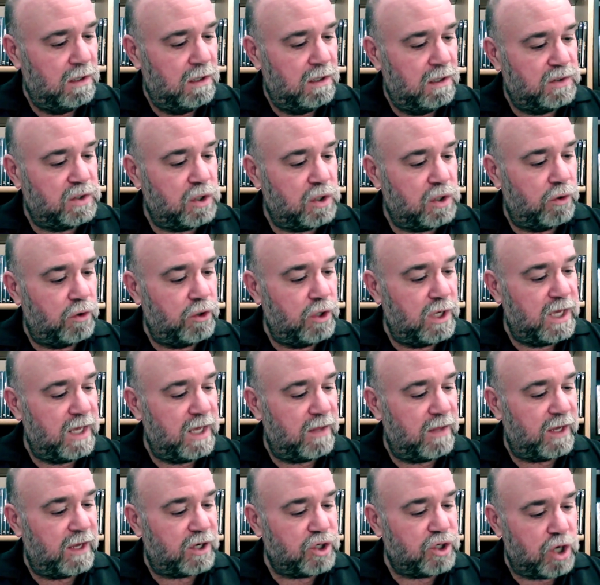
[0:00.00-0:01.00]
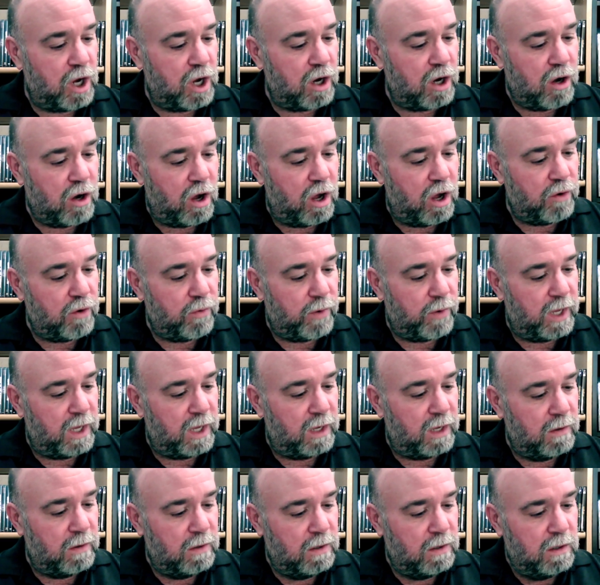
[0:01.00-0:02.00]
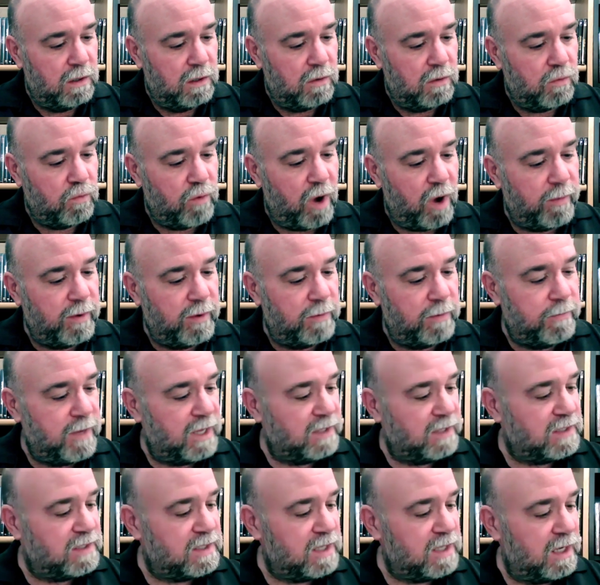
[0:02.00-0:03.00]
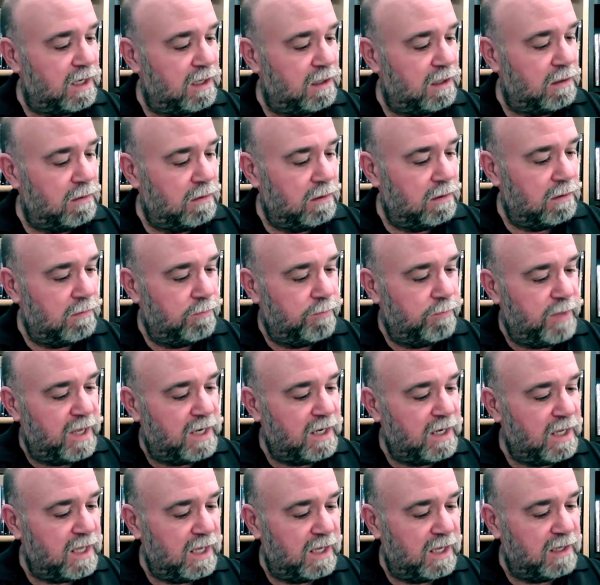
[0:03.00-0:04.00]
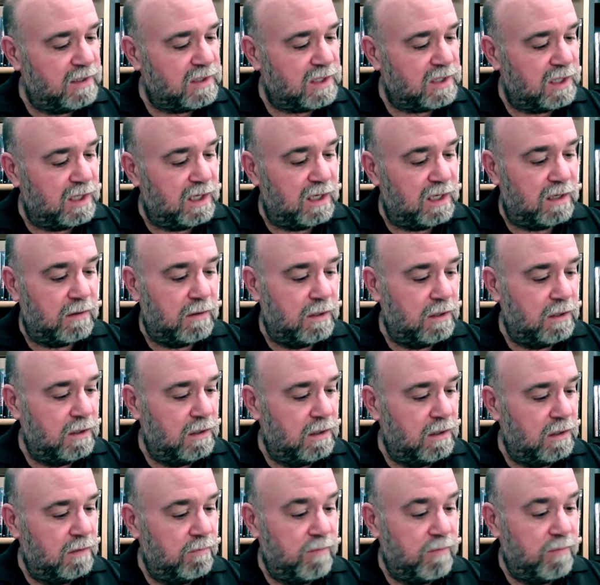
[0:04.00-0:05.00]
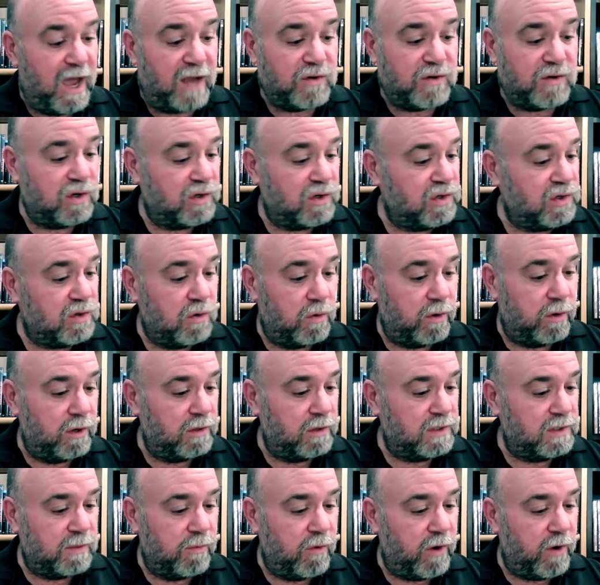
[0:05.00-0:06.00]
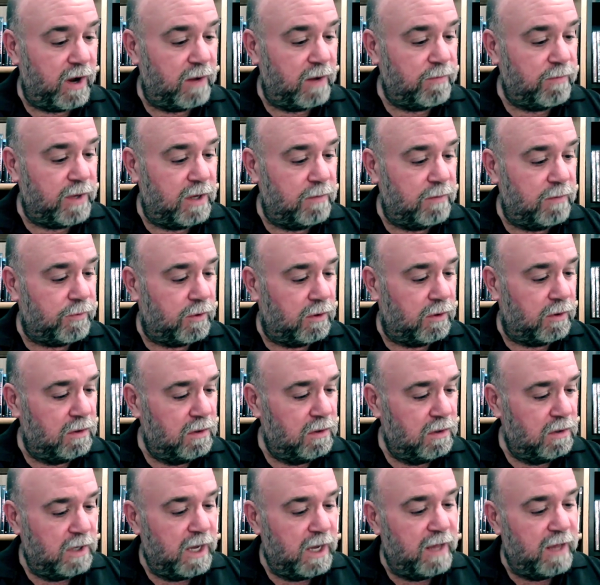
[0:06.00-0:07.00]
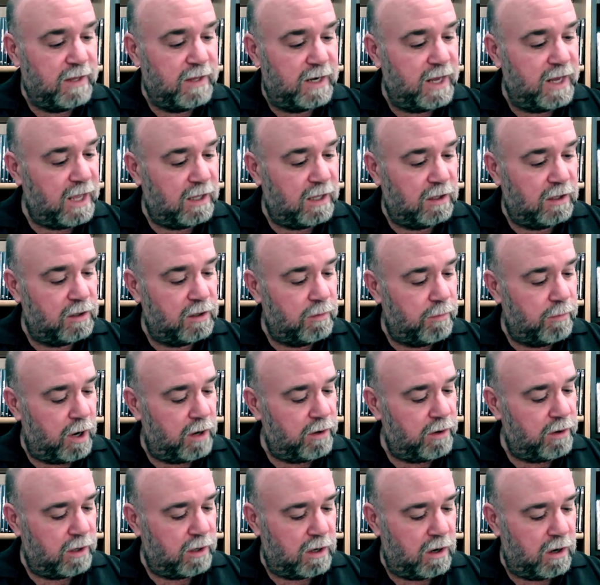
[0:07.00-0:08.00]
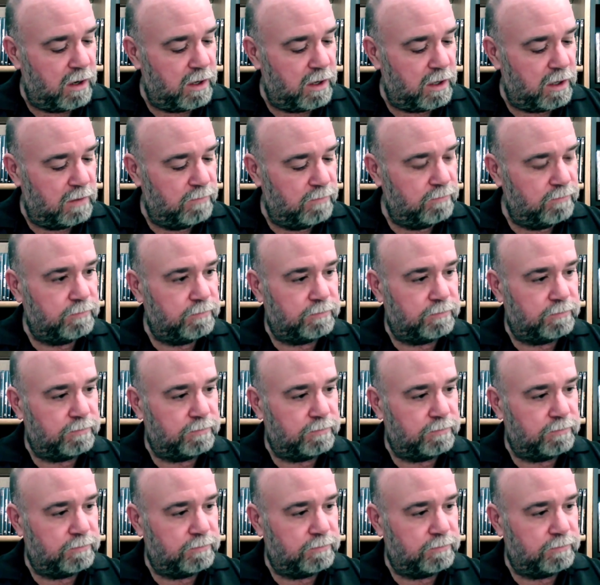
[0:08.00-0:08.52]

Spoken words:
So you get like Sean Connery, Robbie Benson, Ben Kingsley, Patrick Stewart, some great people, and then Helena Bonham Carter.